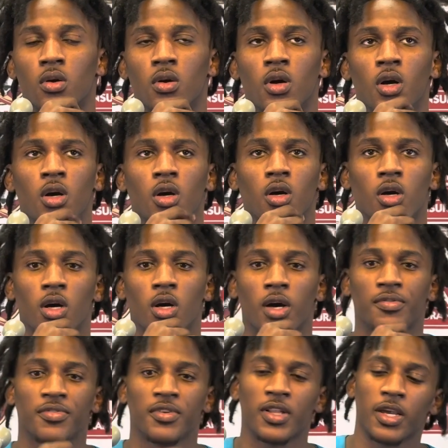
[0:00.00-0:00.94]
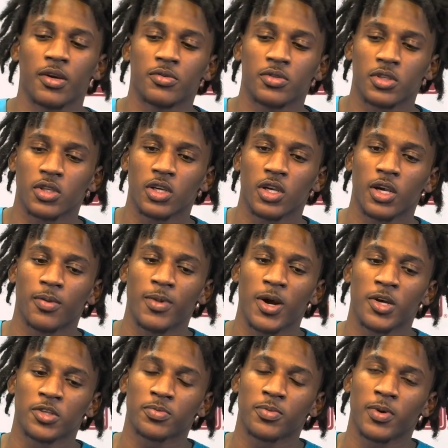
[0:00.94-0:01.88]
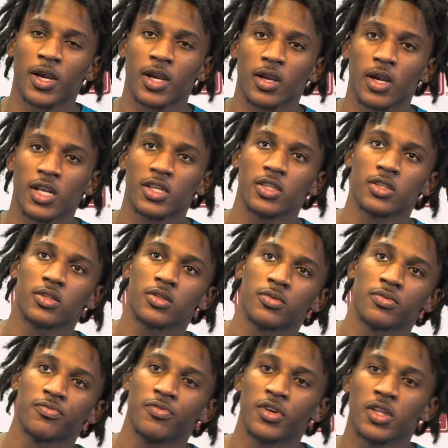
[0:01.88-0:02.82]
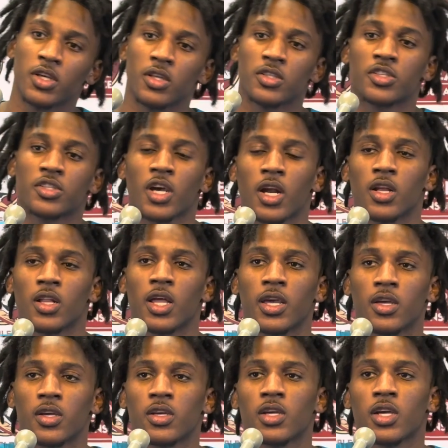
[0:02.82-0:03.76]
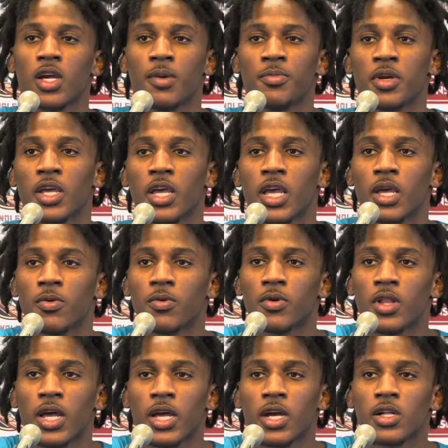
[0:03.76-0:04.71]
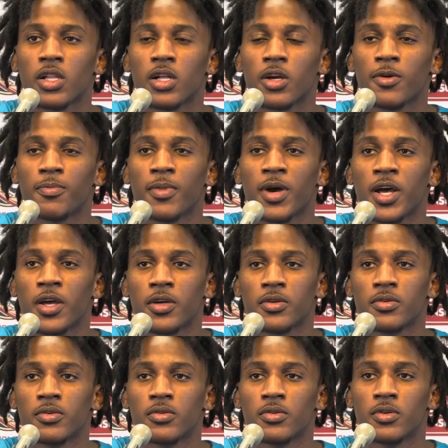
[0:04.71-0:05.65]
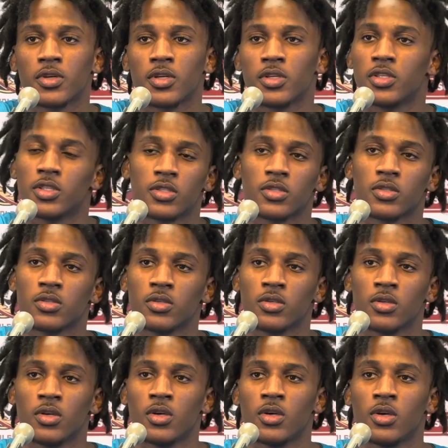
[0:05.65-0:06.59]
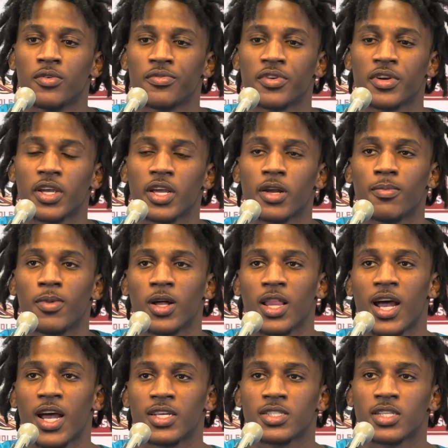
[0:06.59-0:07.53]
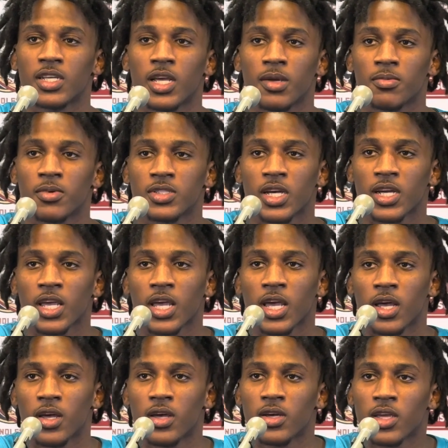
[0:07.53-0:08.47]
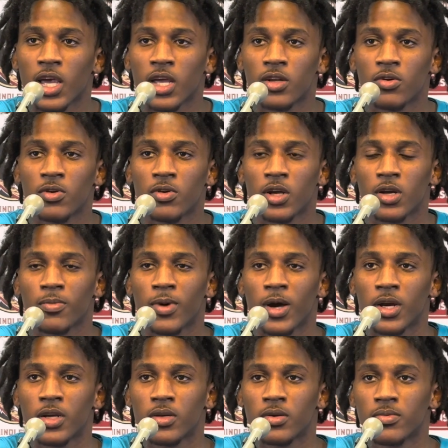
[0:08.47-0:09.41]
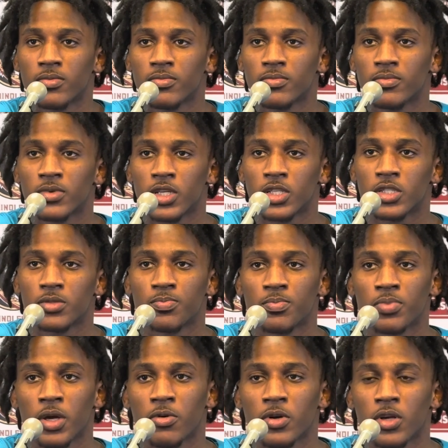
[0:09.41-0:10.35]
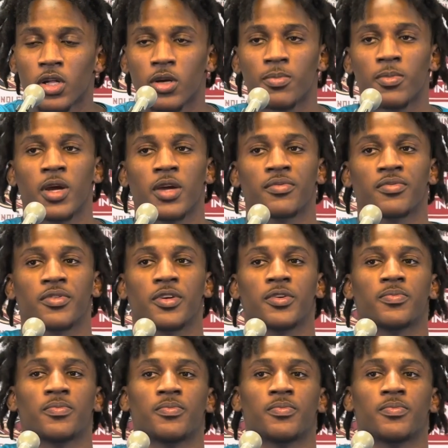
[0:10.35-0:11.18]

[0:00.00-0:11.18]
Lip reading: I feel like it was a good bounce back. I just really try to like come in the game with like a clear mind and just forget about last game because I can't do nothing about it. I just play with a clear mind for it.